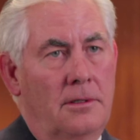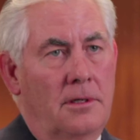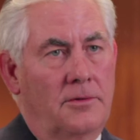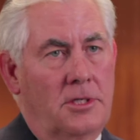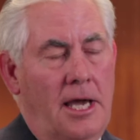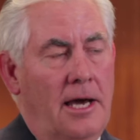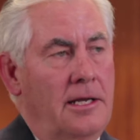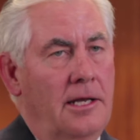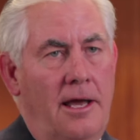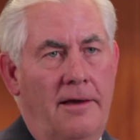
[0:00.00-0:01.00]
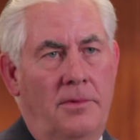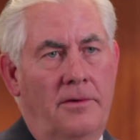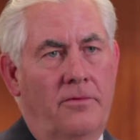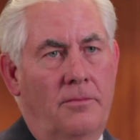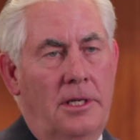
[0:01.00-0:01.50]
of scouting and have been
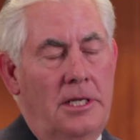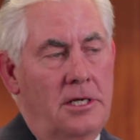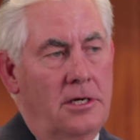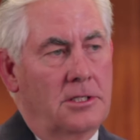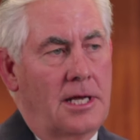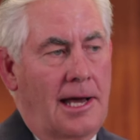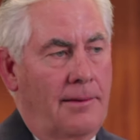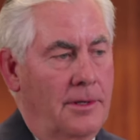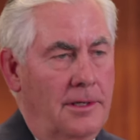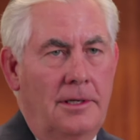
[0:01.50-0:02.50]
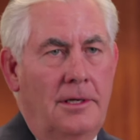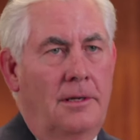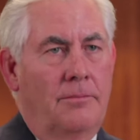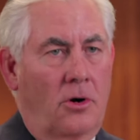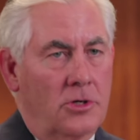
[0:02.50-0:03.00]
for many years. I'm a
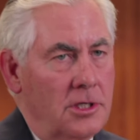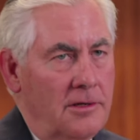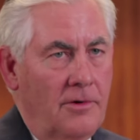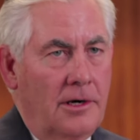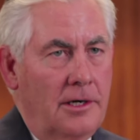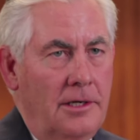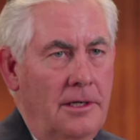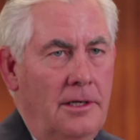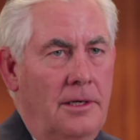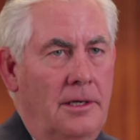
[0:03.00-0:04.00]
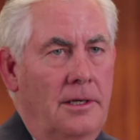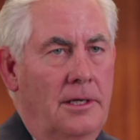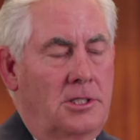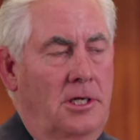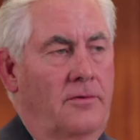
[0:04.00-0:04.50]
personally very a uh,
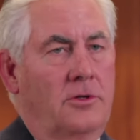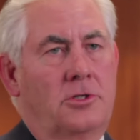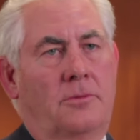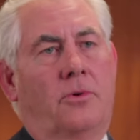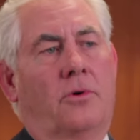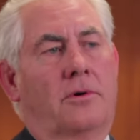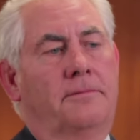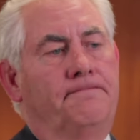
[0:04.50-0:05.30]
significant supporter.